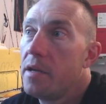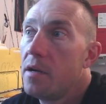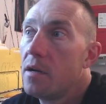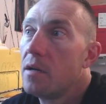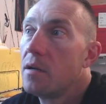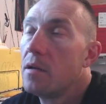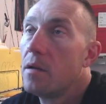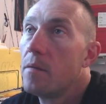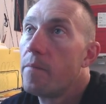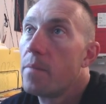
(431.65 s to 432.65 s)
here
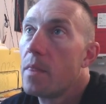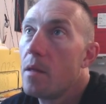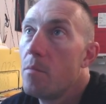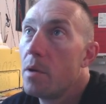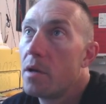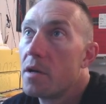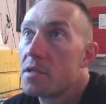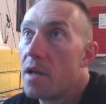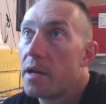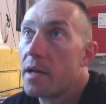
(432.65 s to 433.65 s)

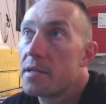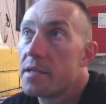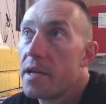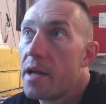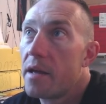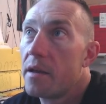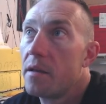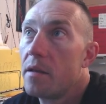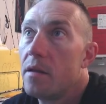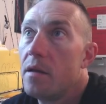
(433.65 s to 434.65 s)
because, like I
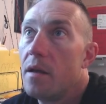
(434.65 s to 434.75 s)
said,